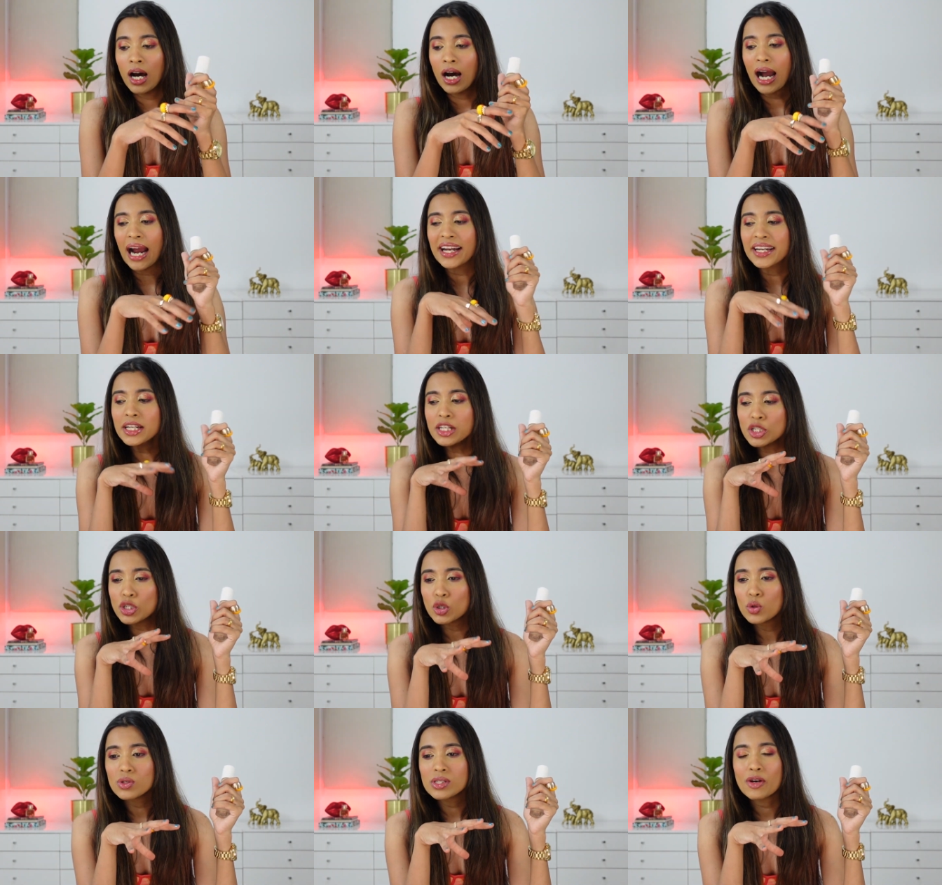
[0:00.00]
I
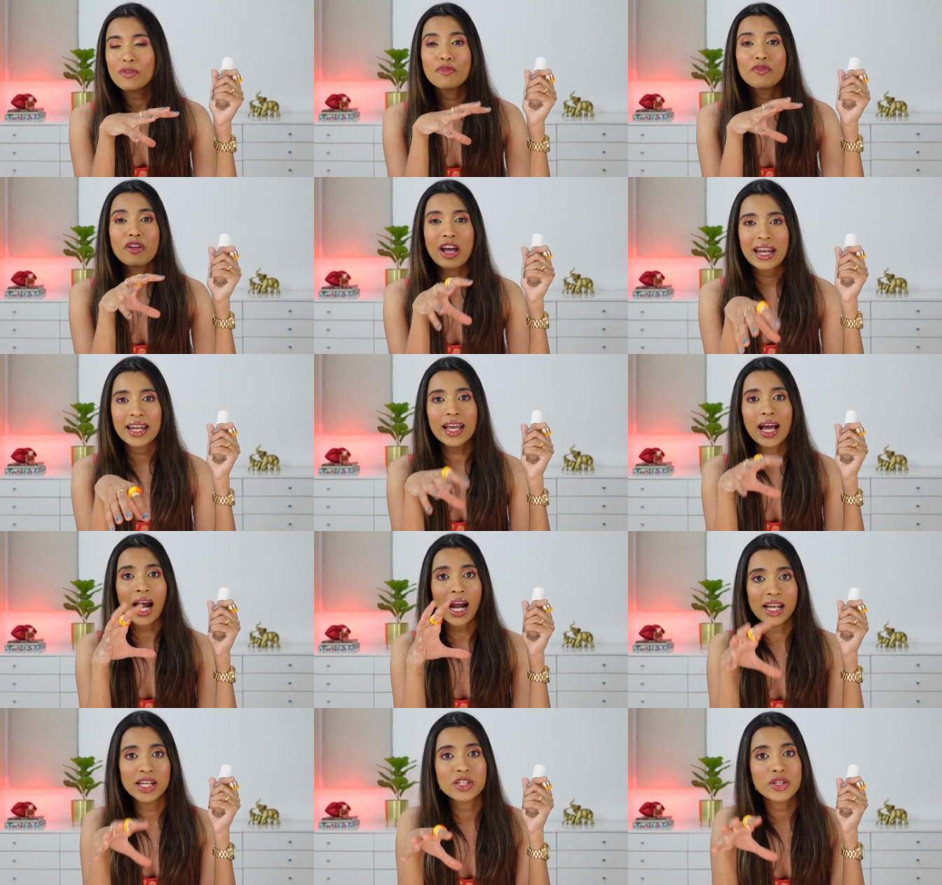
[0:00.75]
didn't use a very
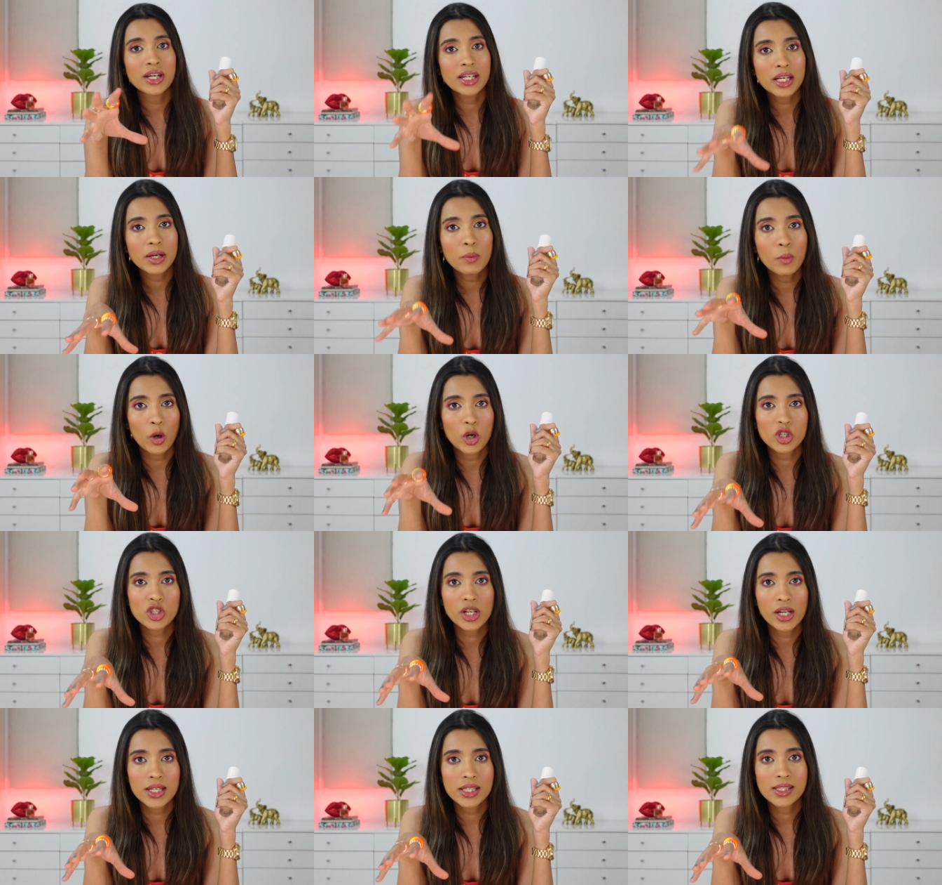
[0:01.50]
hydrating
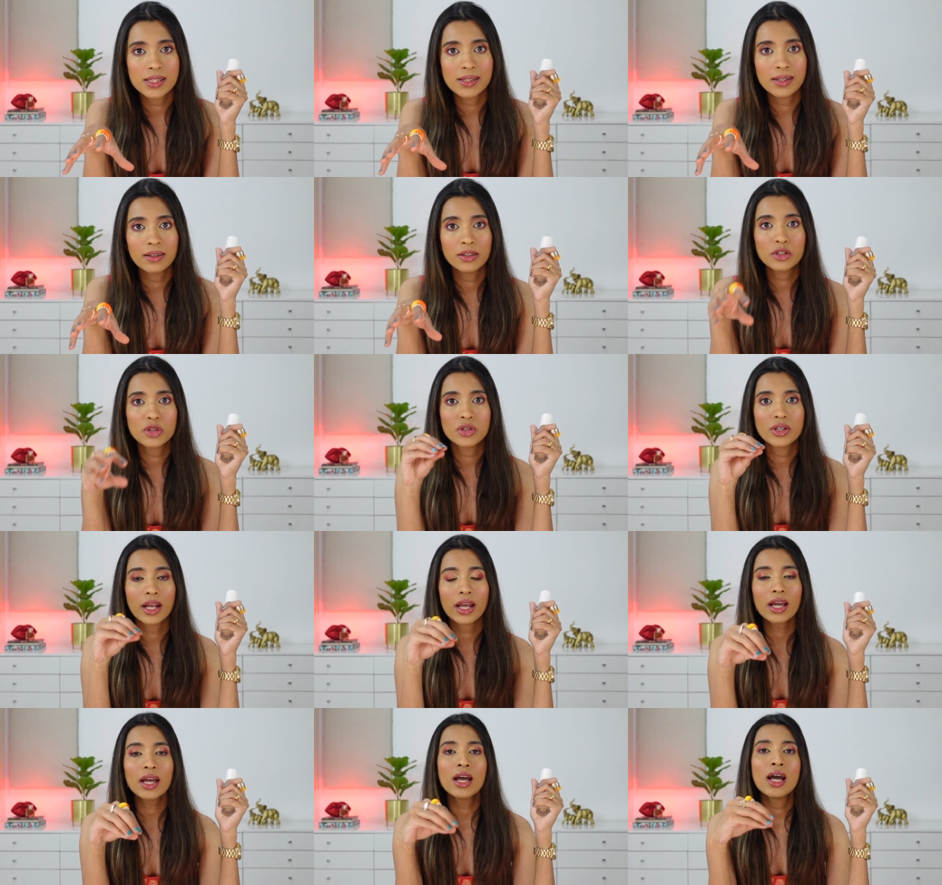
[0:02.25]
moisturizer
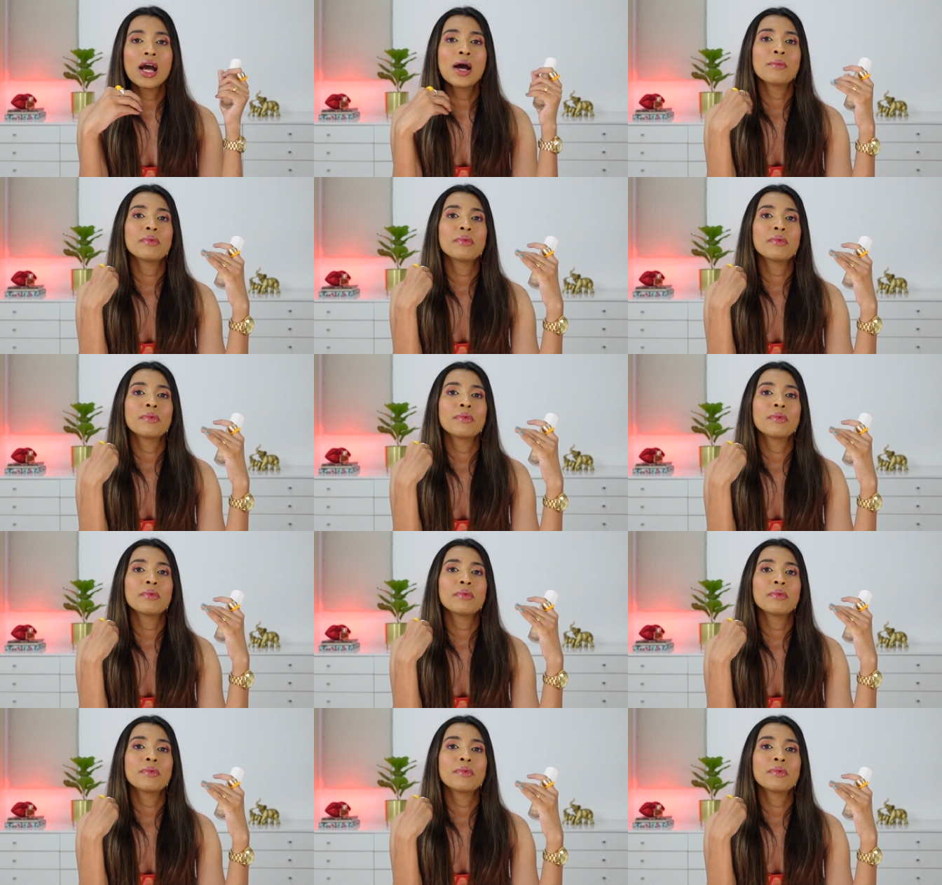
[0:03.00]
today.